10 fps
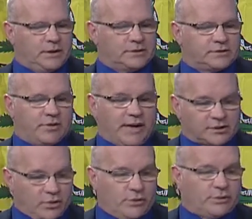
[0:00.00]
so that's
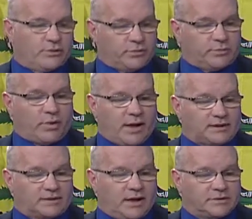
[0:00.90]
going through the
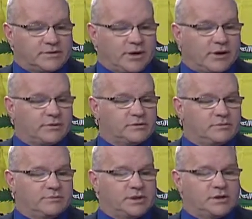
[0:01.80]
process there,
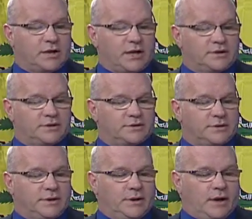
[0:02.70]
some big changes.
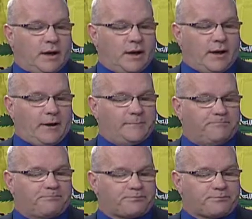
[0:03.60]
Also,
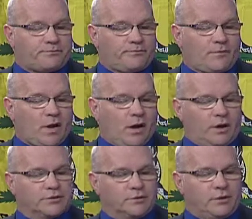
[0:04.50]

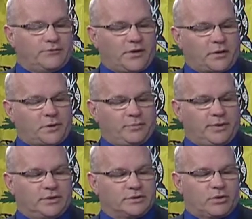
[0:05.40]
a federal
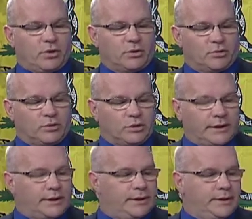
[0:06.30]
appeals court
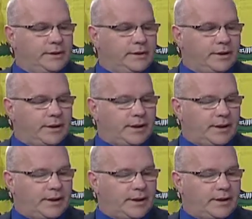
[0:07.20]
ruling
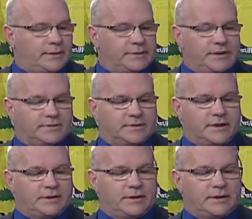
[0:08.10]
that
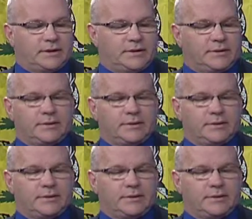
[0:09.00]
said the